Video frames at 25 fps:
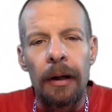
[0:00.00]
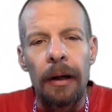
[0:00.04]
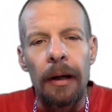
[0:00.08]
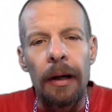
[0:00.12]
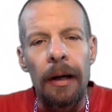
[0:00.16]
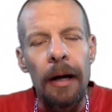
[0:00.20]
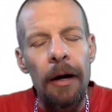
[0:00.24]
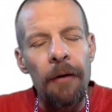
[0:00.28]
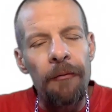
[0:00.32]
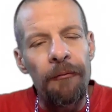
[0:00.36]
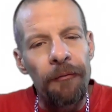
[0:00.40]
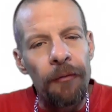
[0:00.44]

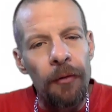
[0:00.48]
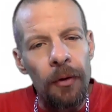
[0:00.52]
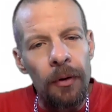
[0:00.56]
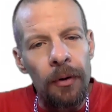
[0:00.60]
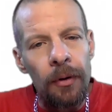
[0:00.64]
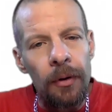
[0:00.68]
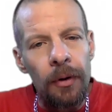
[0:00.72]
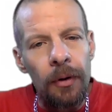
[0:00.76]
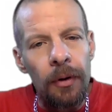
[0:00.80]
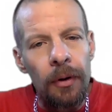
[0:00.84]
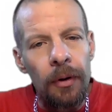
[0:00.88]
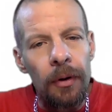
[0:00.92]

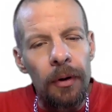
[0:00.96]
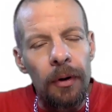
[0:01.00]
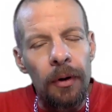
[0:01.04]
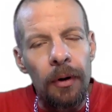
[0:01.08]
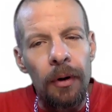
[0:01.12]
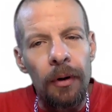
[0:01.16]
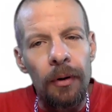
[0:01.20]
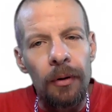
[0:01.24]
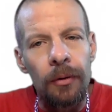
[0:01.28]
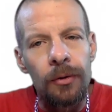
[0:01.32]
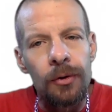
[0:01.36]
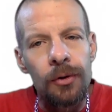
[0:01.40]
effort
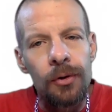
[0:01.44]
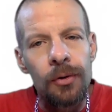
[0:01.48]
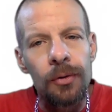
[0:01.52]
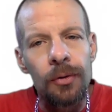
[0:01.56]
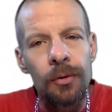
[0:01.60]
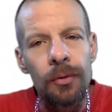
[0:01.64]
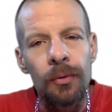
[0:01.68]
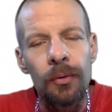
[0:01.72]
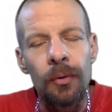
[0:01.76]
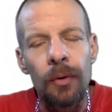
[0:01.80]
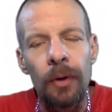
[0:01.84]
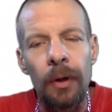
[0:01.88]

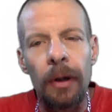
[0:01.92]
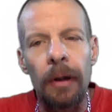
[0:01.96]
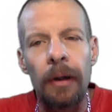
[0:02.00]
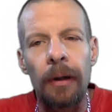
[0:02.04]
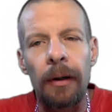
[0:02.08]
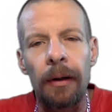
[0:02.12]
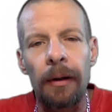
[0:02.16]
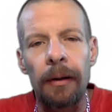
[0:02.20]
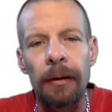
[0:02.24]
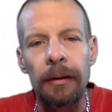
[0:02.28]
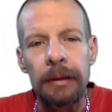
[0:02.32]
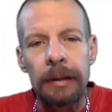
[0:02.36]

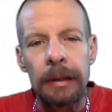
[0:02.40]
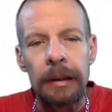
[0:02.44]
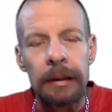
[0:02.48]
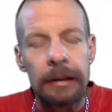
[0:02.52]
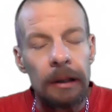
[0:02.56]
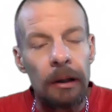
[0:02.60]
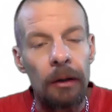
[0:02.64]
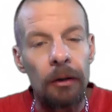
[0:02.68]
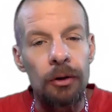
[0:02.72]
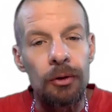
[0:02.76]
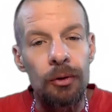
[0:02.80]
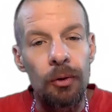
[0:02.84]
to
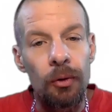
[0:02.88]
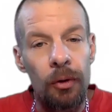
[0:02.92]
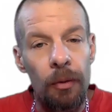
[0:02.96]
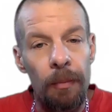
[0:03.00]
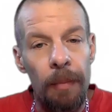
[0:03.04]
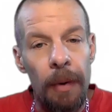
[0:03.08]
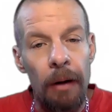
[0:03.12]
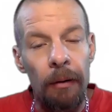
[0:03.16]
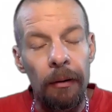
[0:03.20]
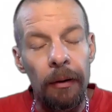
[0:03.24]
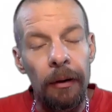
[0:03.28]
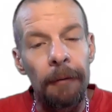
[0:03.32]
tell the truth
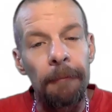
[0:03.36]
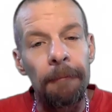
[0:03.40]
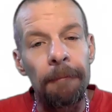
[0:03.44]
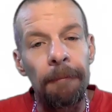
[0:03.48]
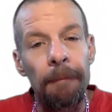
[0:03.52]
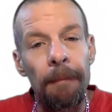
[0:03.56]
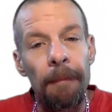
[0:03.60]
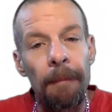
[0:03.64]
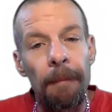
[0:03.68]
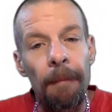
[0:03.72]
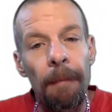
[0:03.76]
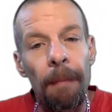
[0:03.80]
about him,
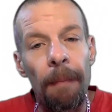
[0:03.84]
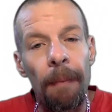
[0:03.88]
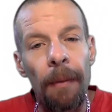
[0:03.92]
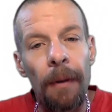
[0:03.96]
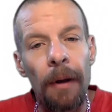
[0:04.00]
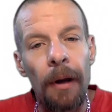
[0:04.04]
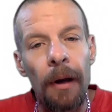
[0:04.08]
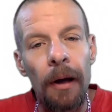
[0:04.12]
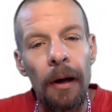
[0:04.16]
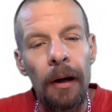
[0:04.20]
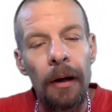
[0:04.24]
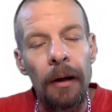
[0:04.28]

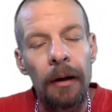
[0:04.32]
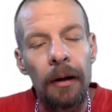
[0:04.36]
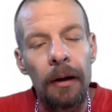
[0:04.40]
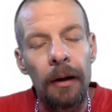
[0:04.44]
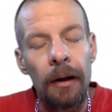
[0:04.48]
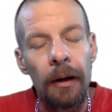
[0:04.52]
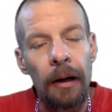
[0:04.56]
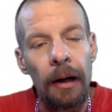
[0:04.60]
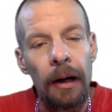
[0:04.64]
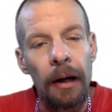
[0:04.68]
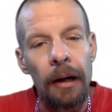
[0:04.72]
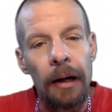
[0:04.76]
and
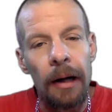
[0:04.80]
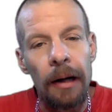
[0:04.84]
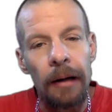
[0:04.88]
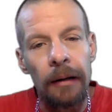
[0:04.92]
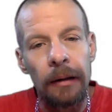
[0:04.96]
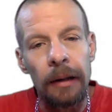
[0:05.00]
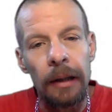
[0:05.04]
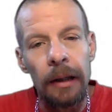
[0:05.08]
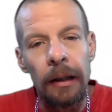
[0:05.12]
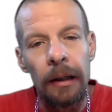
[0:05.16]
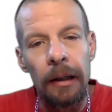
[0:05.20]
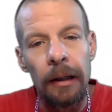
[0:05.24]
I
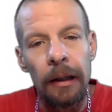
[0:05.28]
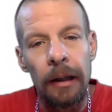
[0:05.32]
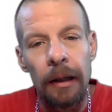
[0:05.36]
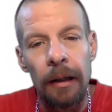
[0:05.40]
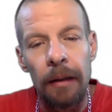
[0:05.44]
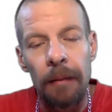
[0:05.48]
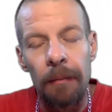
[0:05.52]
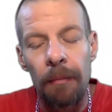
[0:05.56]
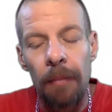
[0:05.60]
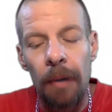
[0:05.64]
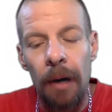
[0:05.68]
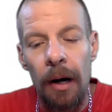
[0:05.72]
think
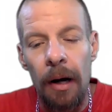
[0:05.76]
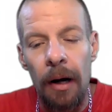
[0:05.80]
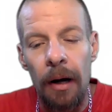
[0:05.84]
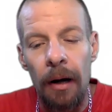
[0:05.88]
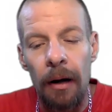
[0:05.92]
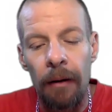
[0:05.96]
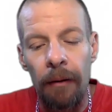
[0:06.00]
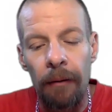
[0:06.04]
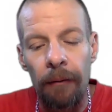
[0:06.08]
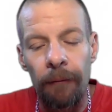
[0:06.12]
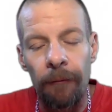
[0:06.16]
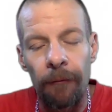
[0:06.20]
in
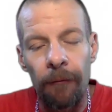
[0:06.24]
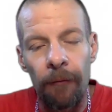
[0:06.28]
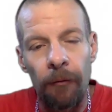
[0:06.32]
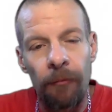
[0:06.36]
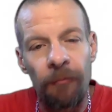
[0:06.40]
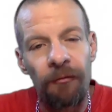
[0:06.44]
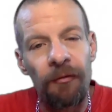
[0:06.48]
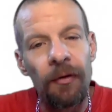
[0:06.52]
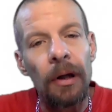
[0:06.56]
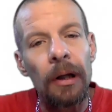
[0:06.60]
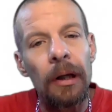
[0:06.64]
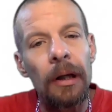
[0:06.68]
my
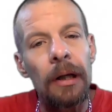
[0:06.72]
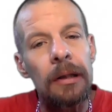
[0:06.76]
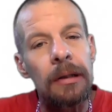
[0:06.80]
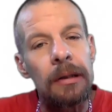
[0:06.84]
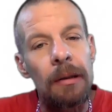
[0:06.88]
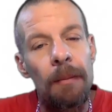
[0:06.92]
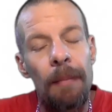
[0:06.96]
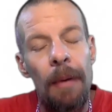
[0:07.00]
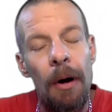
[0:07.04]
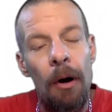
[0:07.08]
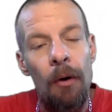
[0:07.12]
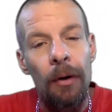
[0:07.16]
feelings
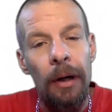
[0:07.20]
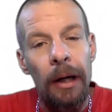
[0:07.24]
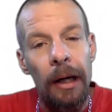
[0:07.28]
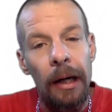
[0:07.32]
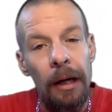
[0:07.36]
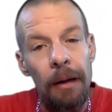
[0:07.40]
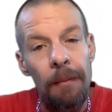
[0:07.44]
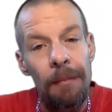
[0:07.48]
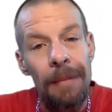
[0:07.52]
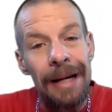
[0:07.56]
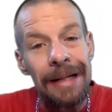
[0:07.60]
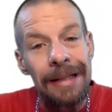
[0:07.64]
about
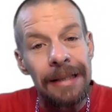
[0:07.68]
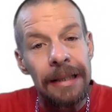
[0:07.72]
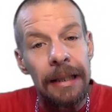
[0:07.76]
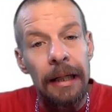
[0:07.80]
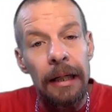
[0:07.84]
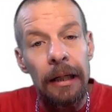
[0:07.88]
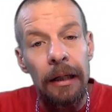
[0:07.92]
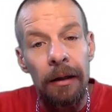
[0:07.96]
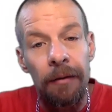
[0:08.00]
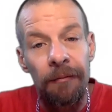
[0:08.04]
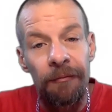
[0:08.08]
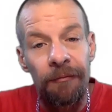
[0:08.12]
him as an
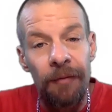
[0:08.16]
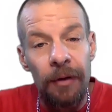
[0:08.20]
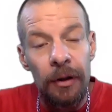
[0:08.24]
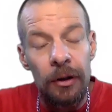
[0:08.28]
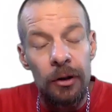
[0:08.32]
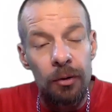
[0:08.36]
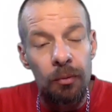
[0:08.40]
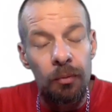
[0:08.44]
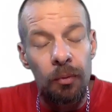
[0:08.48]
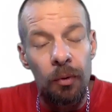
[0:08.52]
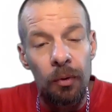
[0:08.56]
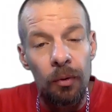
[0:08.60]

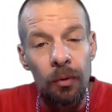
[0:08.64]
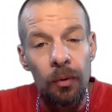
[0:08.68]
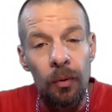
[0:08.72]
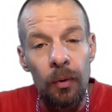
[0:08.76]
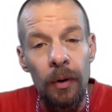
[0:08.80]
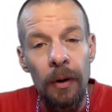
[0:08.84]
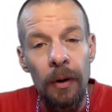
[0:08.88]
individual,